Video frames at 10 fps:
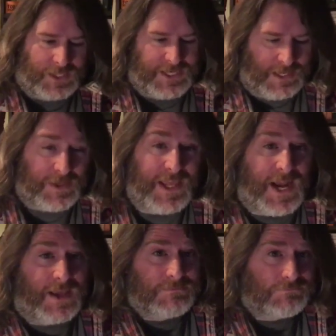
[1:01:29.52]
anybody get
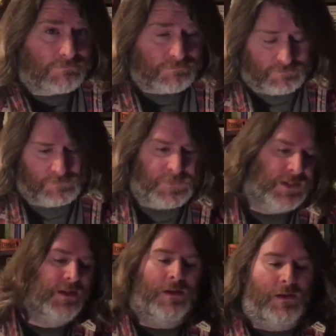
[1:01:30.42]
it?
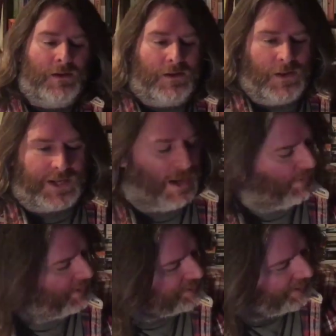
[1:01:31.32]
Okay,
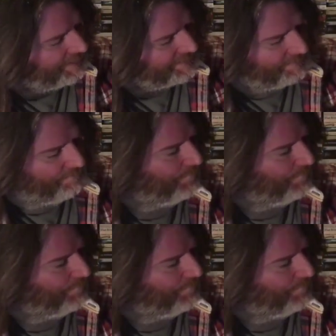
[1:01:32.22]
well, it goes like this.